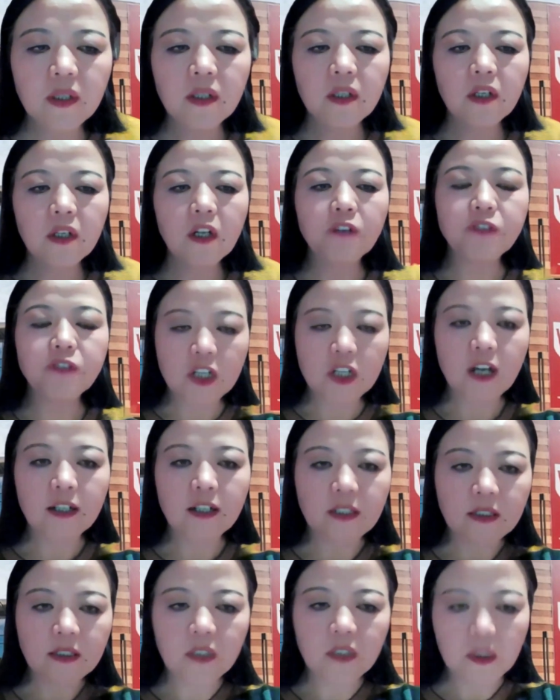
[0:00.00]
of
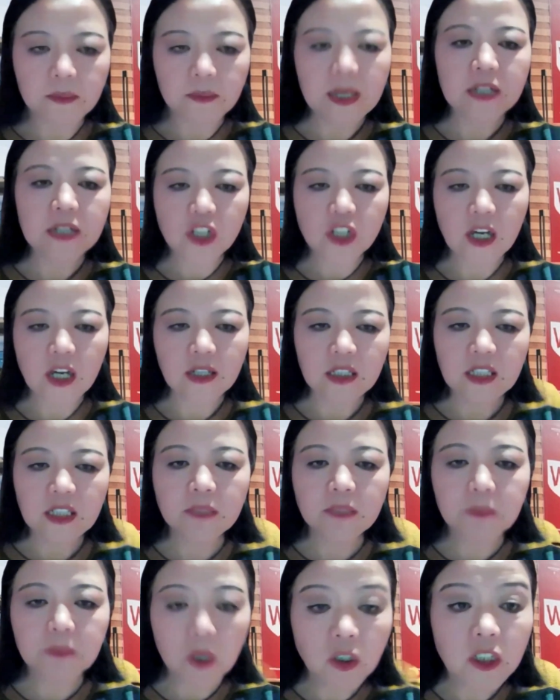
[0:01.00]
China, about Chinese
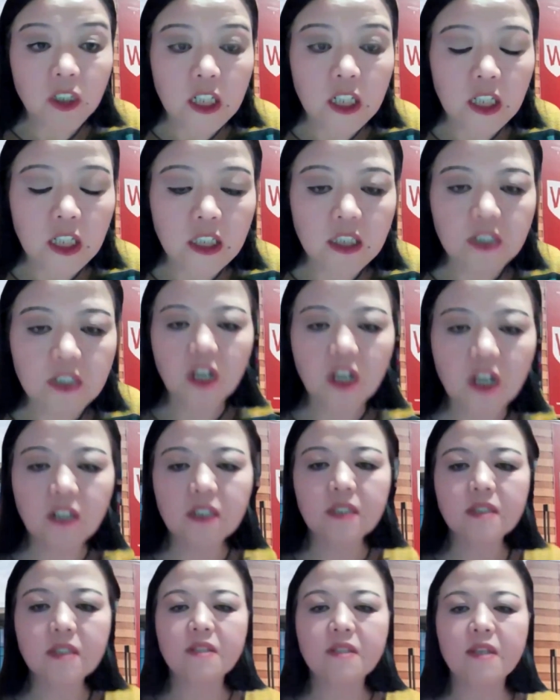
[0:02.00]
politics, Chinese
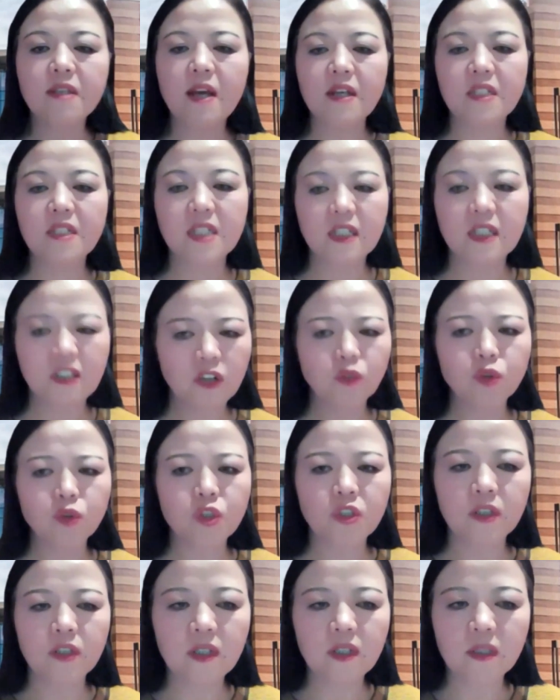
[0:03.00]
society,
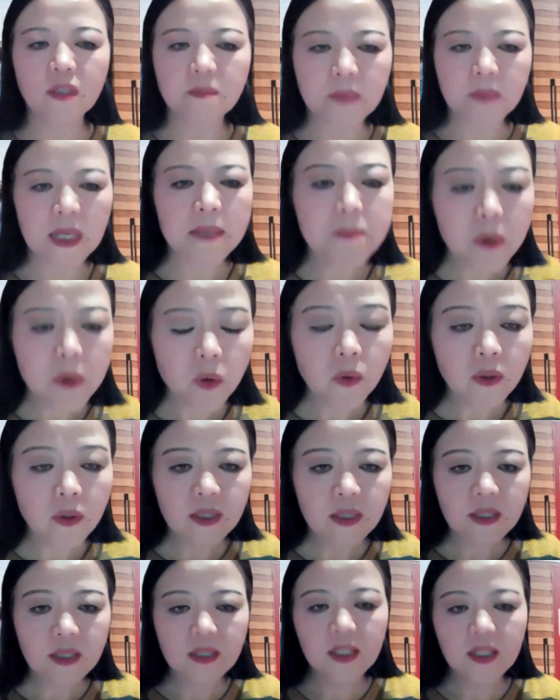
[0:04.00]
culture, and people,
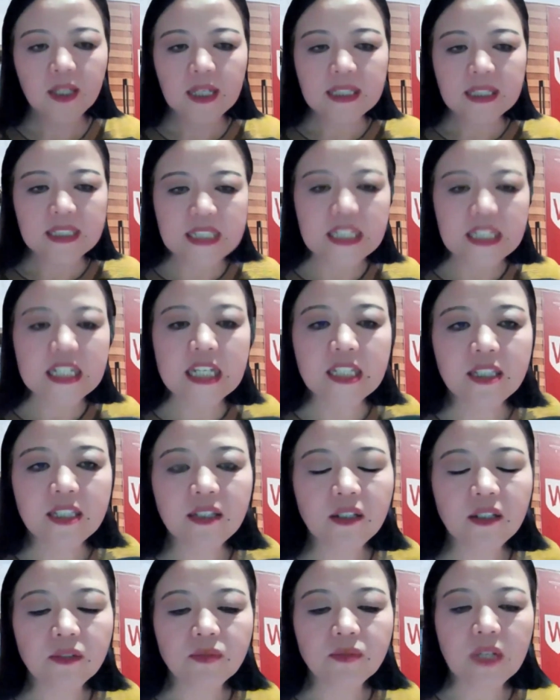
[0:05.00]
cities and
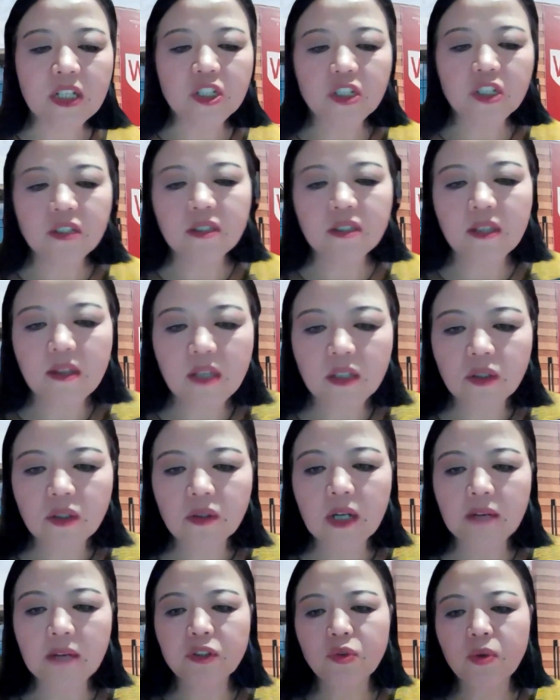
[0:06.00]
the regions that you
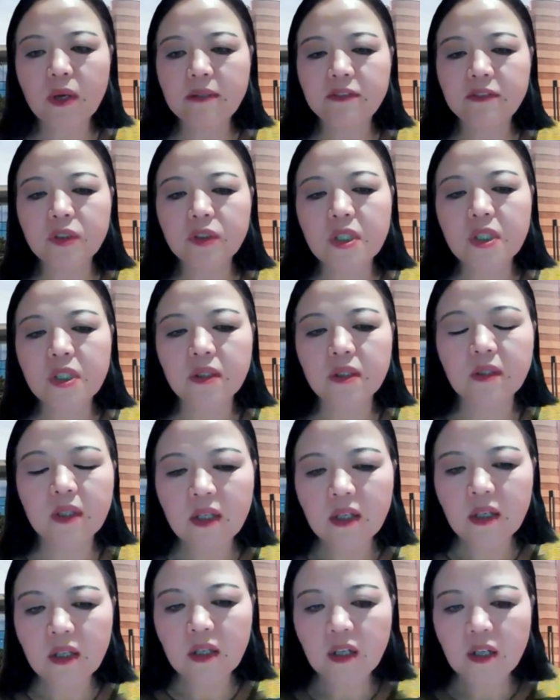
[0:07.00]
have traveled to?
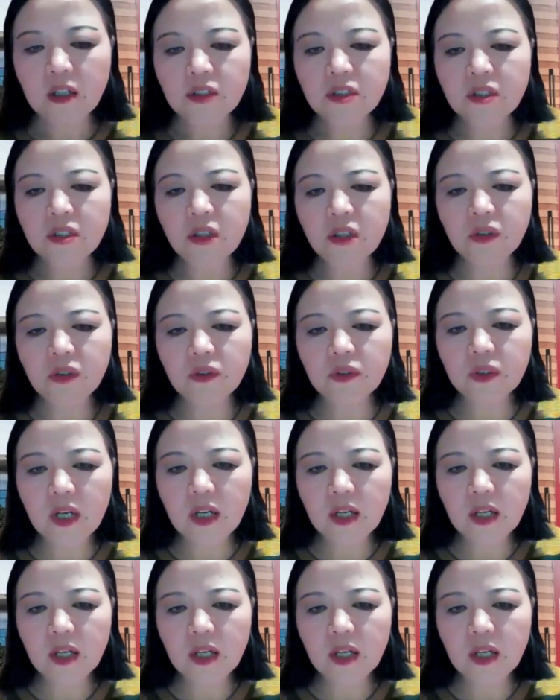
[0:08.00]
So